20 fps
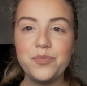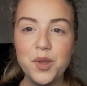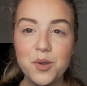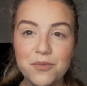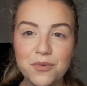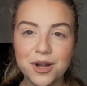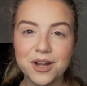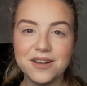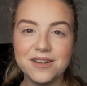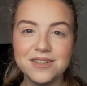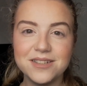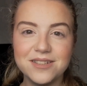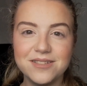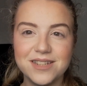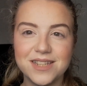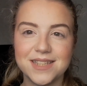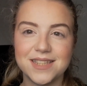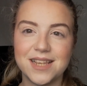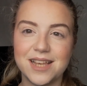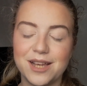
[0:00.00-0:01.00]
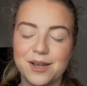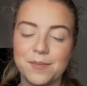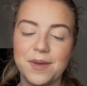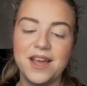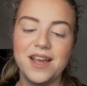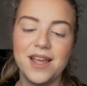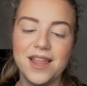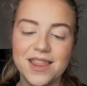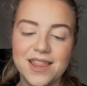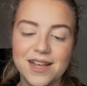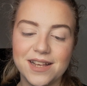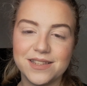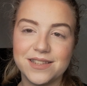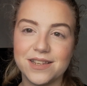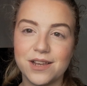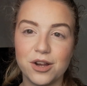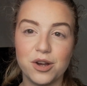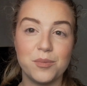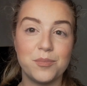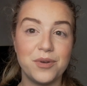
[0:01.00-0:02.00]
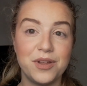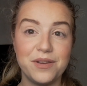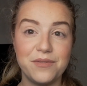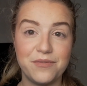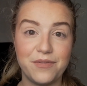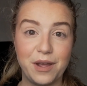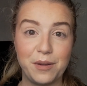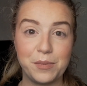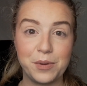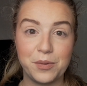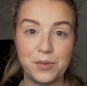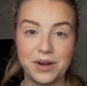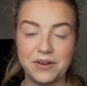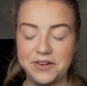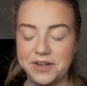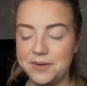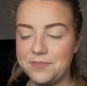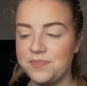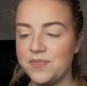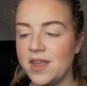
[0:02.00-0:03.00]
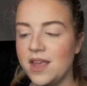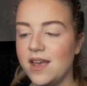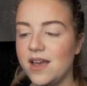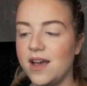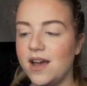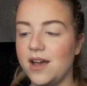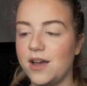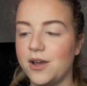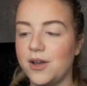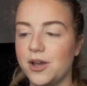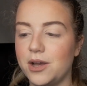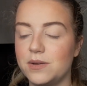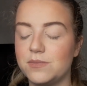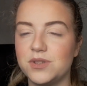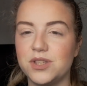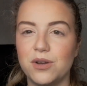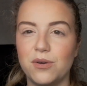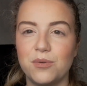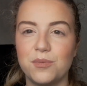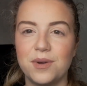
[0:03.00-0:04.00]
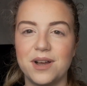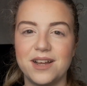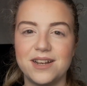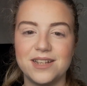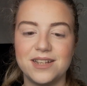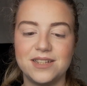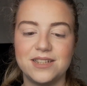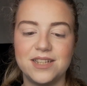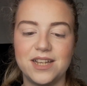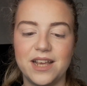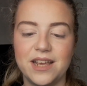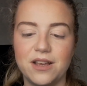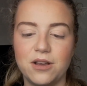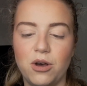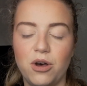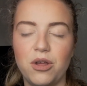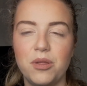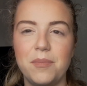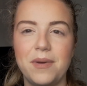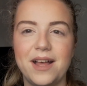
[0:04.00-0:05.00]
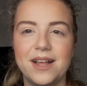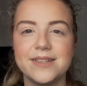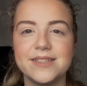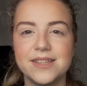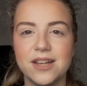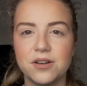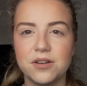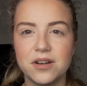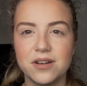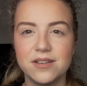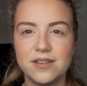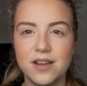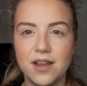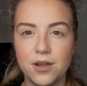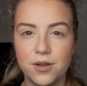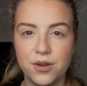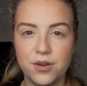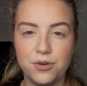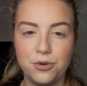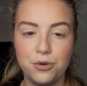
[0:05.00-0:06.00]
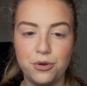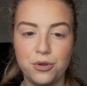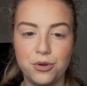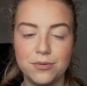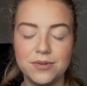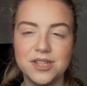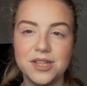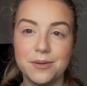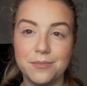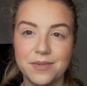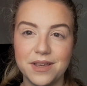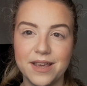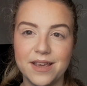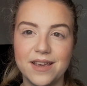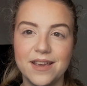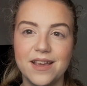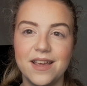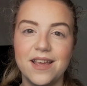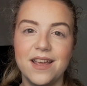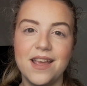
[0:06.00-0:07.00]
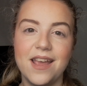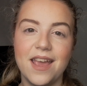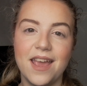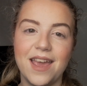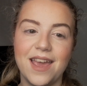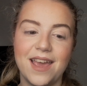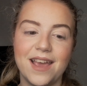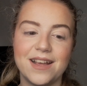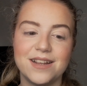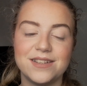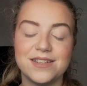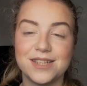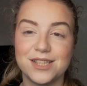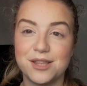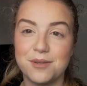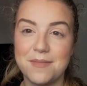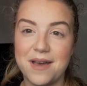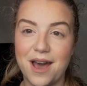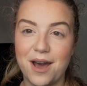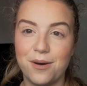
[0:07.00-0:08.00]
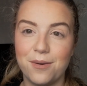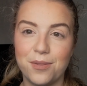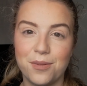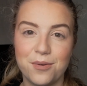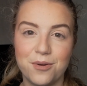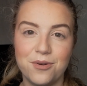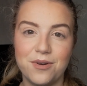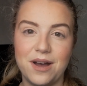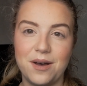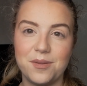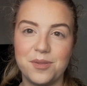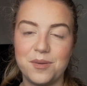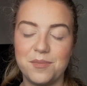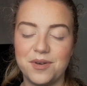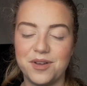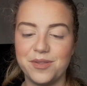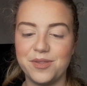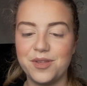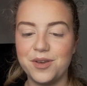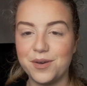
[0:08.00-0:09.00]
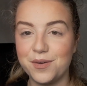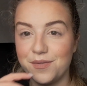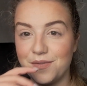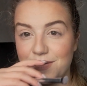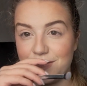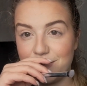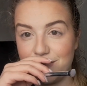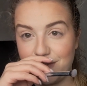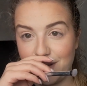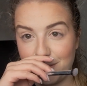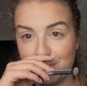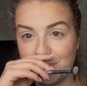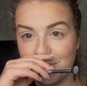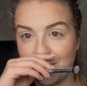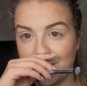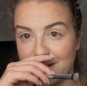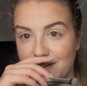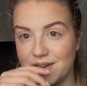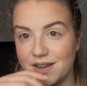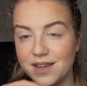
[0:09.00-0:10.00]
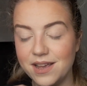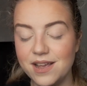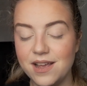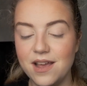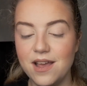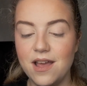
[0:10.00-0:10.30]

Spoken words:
We're gonna do the same this year, but in February. So I'm gonna take all the palettes that are new to me and test them out throughout the month of February.